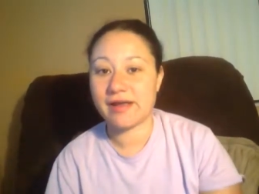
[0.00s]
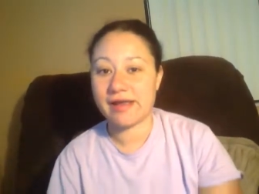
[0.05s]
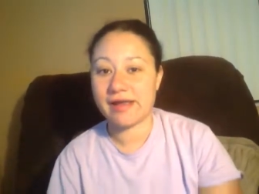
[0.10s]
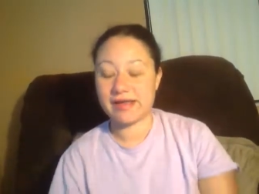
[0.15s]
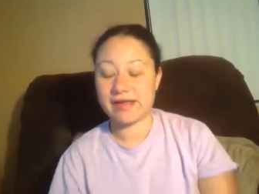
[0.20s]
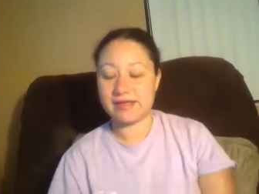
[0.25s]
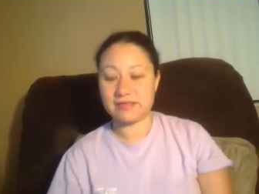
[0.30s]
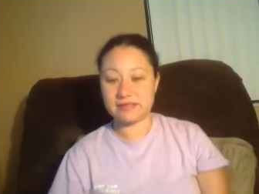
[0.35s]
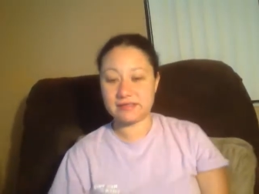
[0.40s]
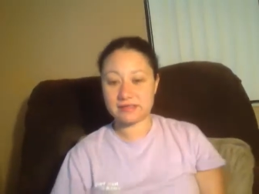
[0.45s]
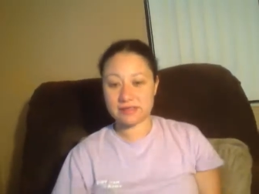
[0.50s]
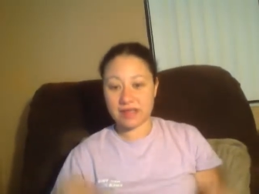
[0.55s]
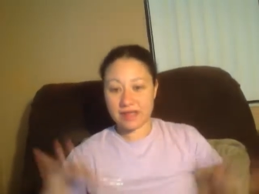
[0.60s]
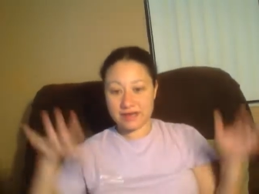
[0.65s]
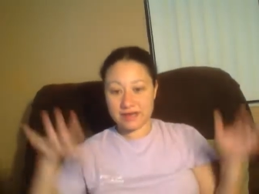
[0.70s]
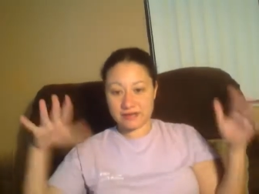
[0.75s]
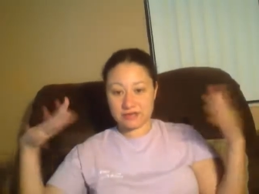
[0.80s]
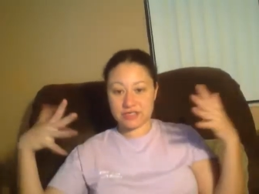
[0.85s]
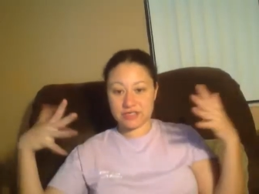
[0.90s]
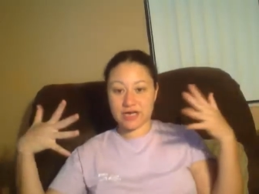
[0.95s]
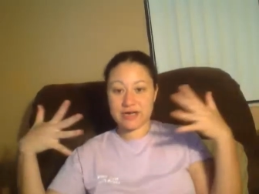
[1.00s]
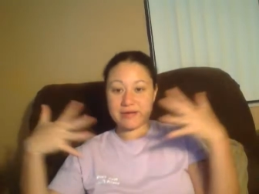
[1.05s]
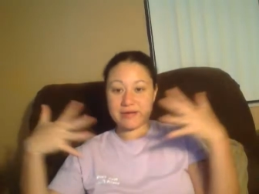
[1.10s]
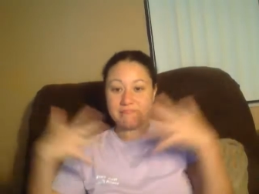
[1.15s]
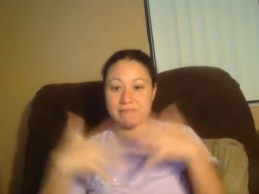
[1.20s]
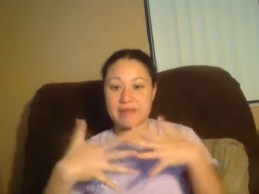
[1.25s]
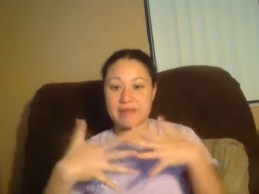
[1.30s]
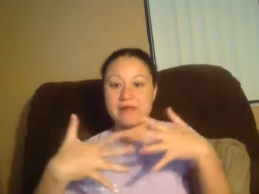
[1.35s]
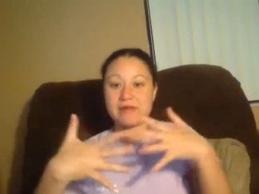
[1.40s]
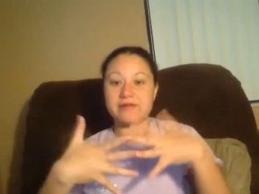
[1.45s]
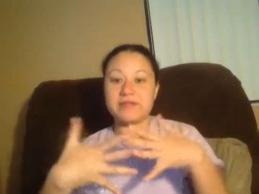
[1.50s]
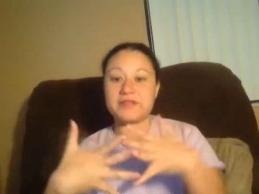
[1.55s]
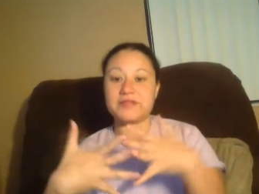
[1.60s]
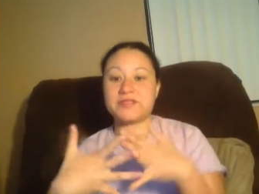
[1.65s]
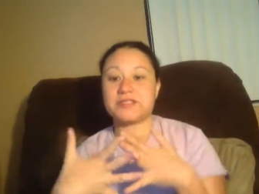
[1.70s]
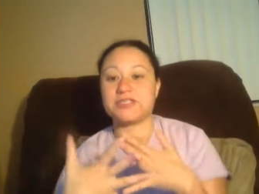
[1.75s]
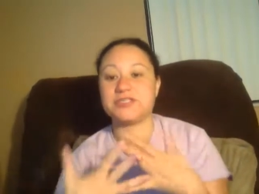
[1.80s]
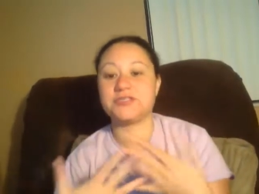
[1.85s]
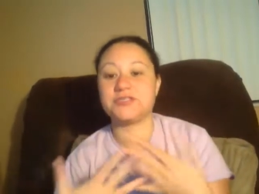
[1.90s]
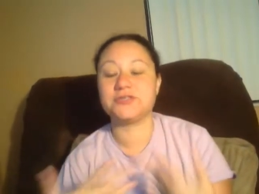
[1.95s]
and kind of try to marry
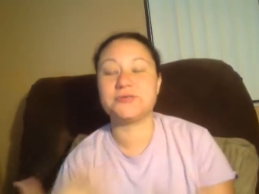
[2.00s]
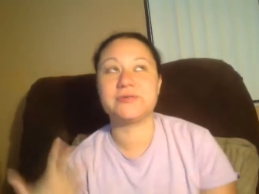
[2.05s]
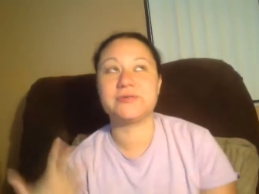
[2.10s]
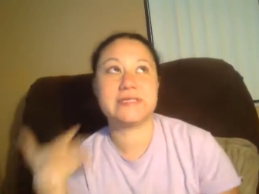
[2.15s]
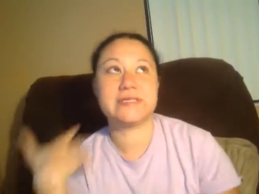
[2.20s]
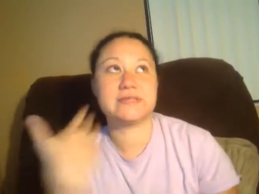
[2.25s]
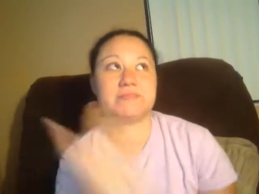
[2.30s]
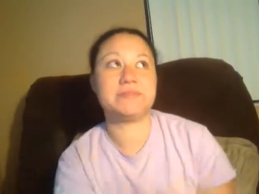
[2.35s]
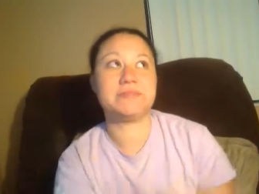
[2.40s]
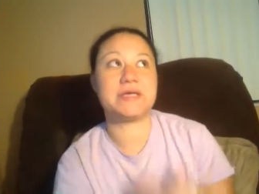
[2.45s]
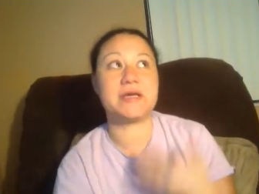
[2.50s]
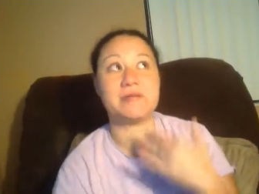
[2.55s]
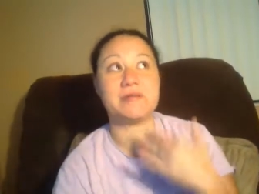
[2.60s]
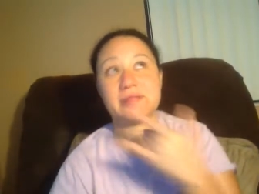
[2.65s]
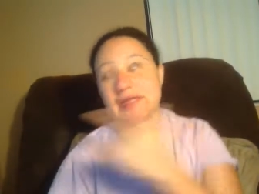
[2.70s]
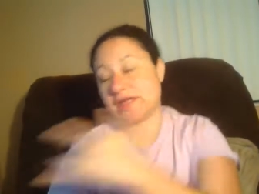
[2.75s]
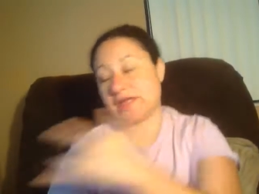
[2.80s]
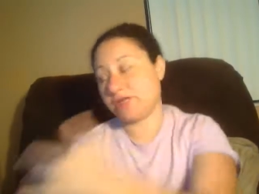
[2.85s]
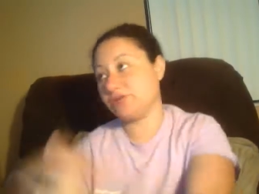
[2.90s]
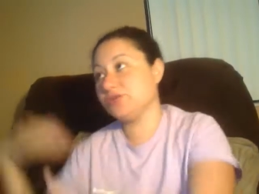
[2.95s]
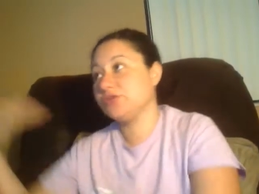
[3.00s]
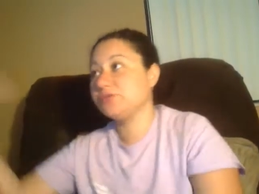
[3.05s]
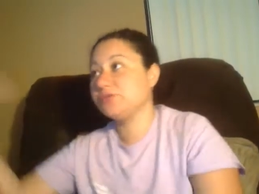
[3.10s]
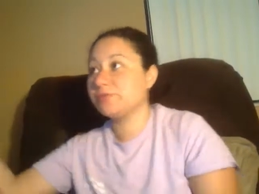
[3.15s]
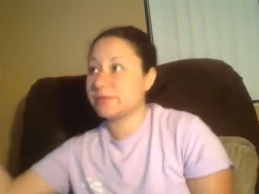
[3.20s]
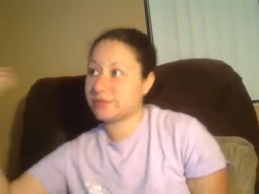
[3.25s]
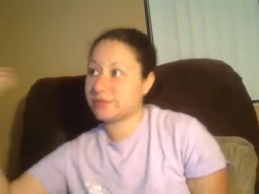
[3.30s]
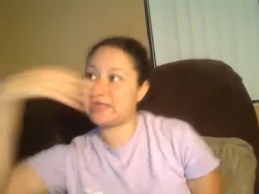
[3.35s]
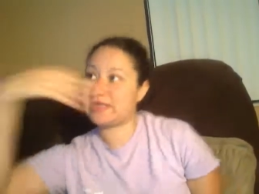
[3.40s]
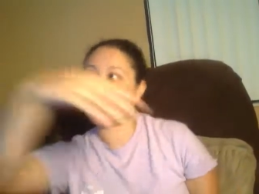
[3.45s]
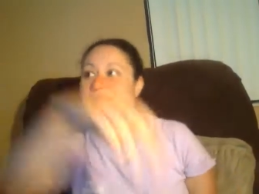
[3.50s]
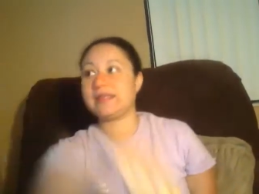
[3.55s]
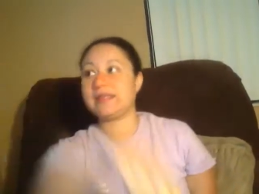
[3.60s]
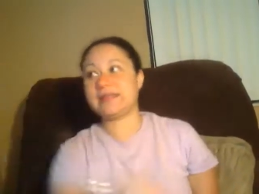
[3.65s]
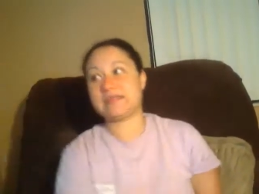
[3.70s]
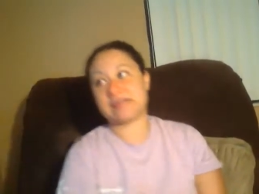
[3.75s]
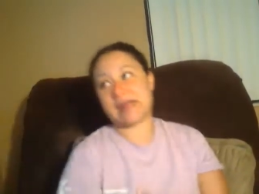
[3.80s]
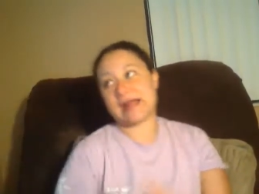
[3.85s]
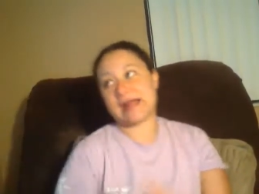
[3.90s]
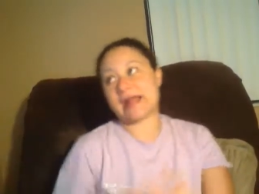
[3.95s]
the two and become like a YouTube
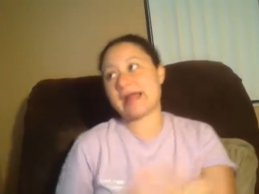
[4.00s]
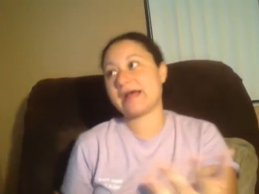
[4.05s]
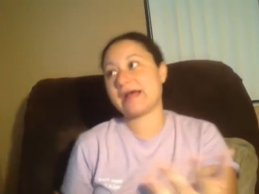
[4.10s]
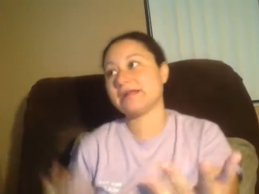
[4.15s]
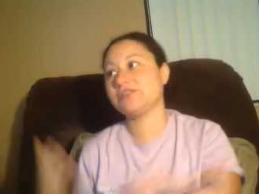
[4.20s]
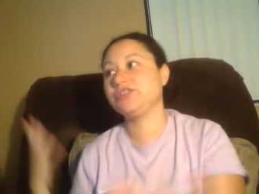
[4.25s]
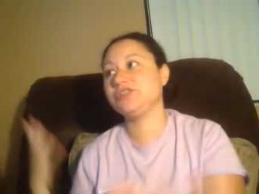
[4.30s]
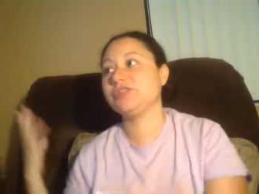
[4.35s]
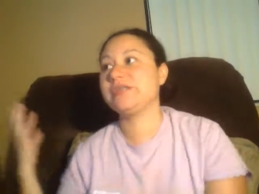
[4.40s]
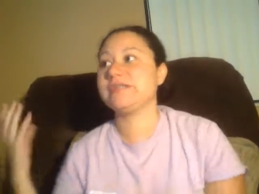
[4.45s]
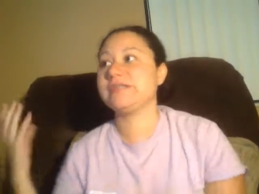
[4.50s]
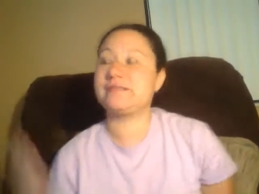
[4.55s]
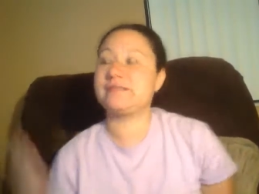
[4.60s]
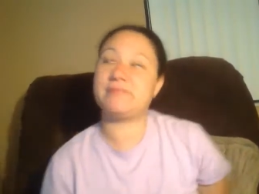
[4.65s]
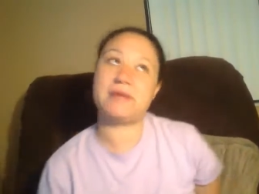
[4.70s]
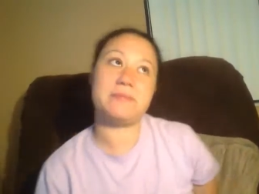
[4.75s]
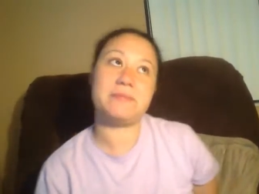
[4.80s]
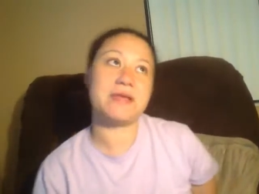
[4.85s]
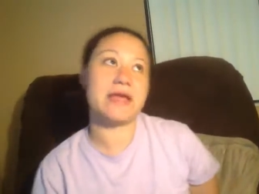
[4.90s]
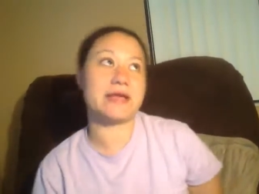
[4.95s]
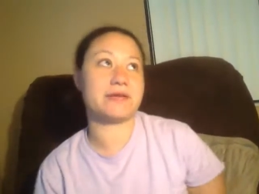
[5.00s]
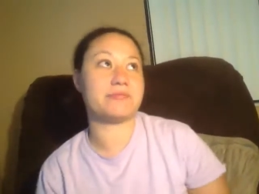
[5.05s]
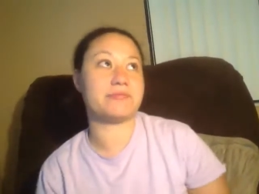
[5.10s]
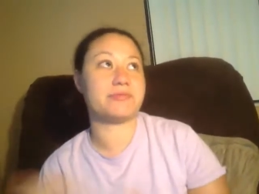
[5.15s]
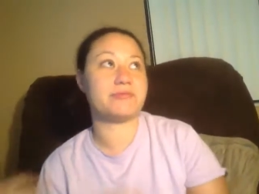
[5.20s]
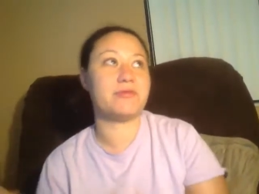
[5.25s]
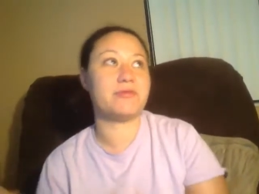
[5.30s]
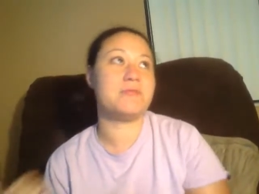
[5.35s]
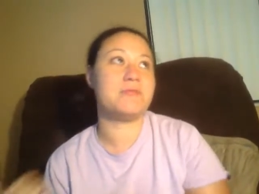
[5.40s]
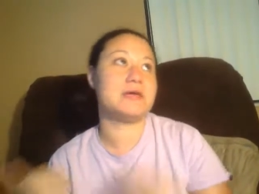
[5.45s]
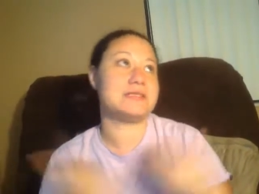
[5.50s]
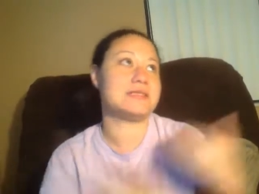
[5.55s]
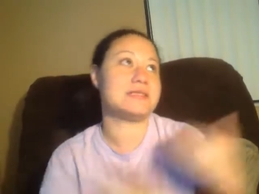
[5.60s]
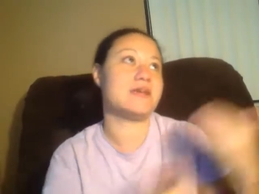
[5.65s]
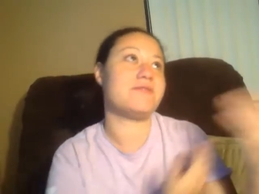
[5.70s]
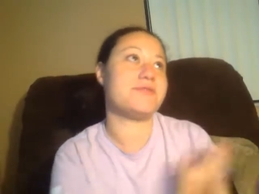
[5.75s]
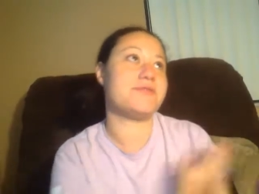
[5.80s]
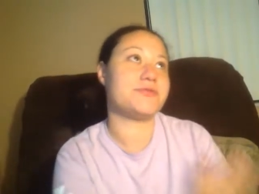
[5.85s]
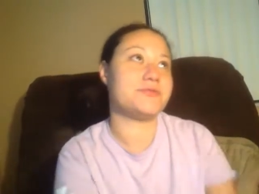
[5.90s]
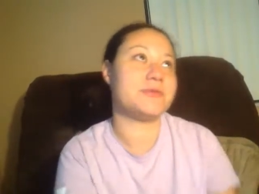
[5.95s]
personality like actress and maybe I could promote
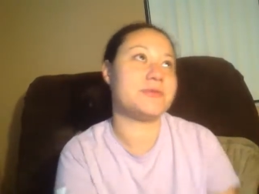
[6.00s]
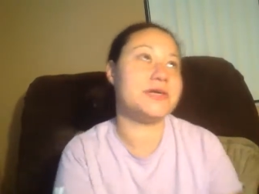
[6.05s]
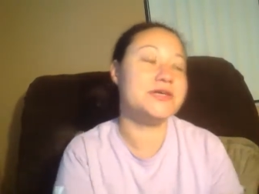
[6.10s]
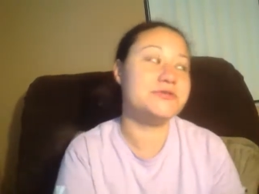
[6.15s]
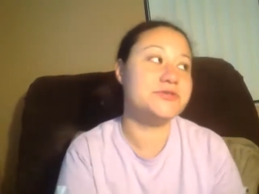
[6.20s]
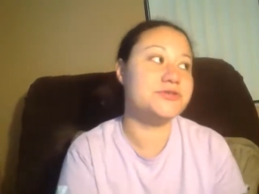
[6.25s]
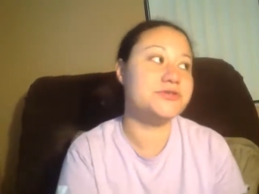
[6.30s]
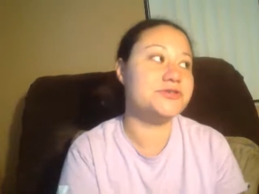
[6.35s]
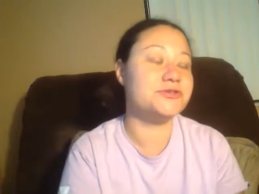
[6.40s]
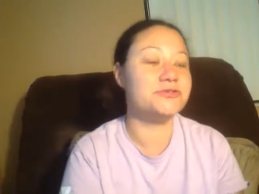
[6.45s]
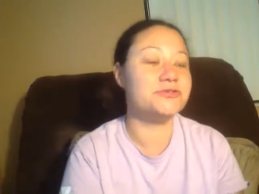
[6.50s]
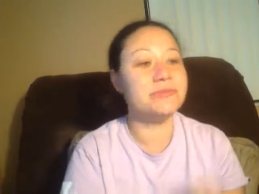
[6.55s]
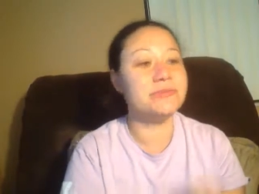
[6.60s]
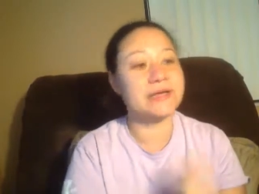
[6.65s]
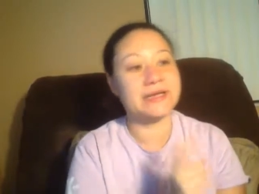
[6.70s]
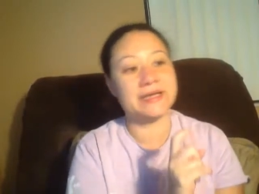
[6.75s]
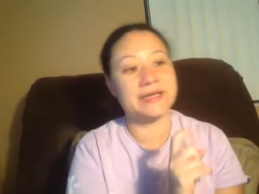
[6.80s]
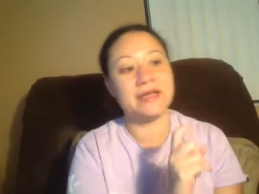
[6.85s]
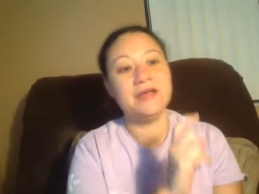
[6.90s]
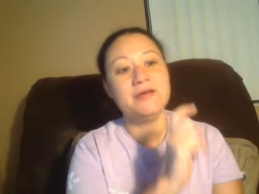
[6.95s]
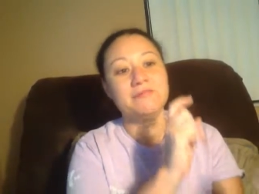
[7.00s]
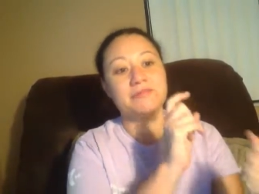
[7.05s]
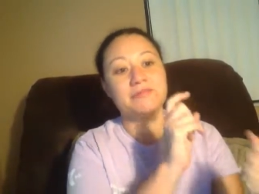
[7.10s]
myself through my YouTube and